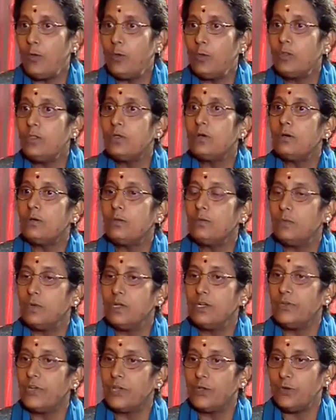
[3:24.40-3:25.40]
hold the
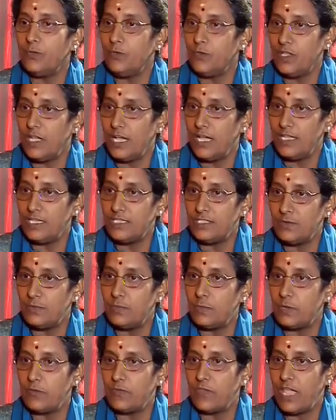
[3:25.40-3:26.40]
world record for the highest
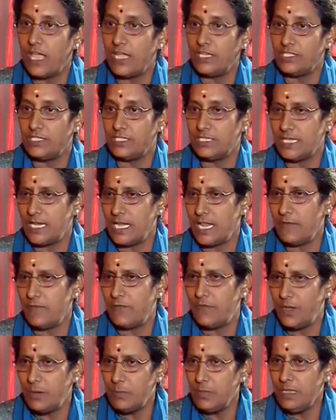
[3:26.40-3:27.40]
number of catches, and I
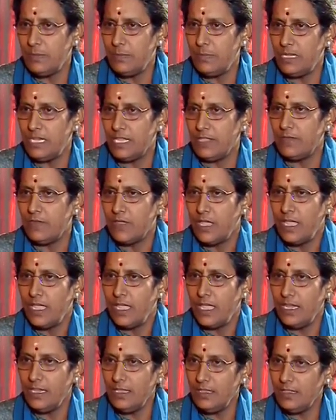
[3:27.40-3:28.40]
firmly believe
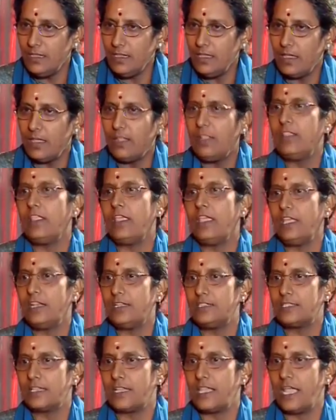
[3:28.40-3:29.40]
anything in the air
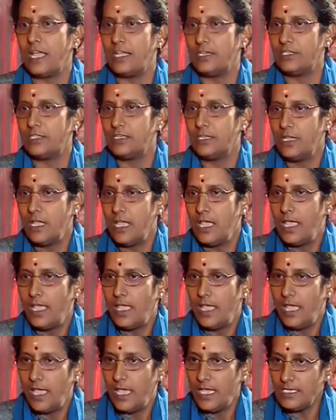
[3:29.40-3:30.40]
is a catch.
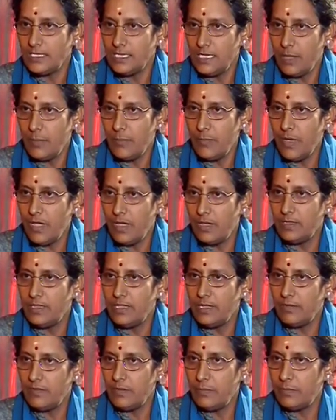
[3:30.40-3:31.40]
Mm. As an umpire,
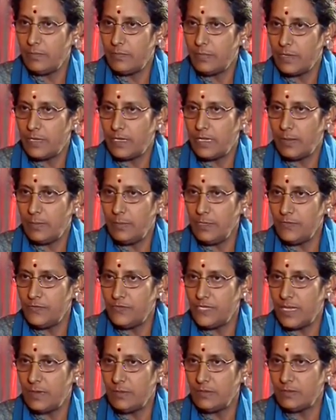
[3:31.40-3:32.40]
there were a couple of
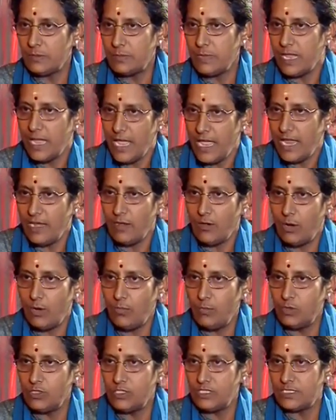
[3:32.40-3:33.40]
times when my hand
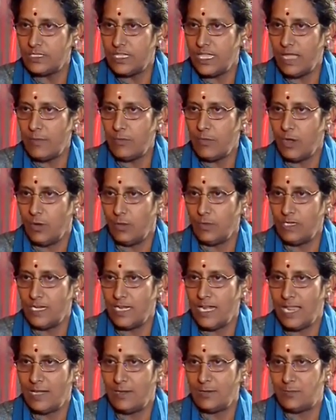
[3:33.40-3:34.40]
almost came out
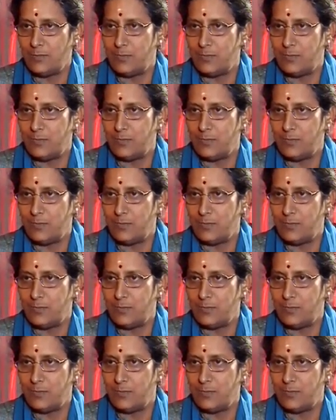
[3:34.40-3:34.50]
and I had to